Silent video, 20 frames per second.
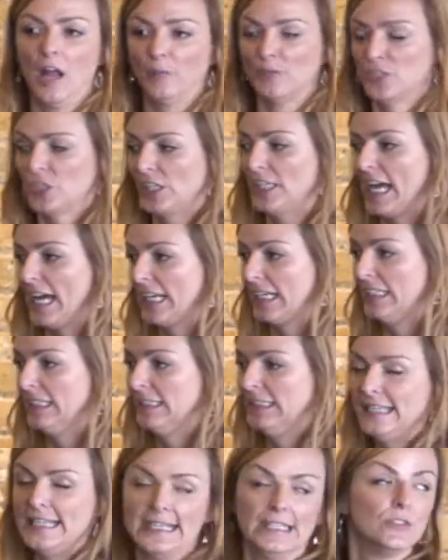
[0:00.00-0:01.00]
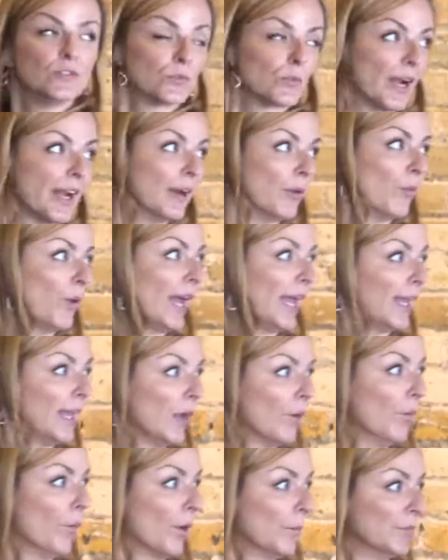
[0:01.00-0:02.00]
She got a lead right away,
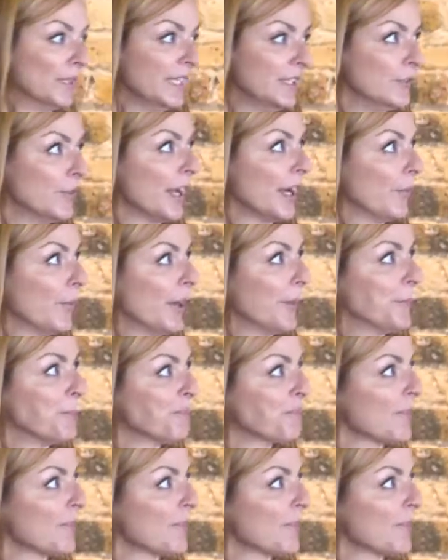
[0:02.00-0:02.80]
a warm lead right away.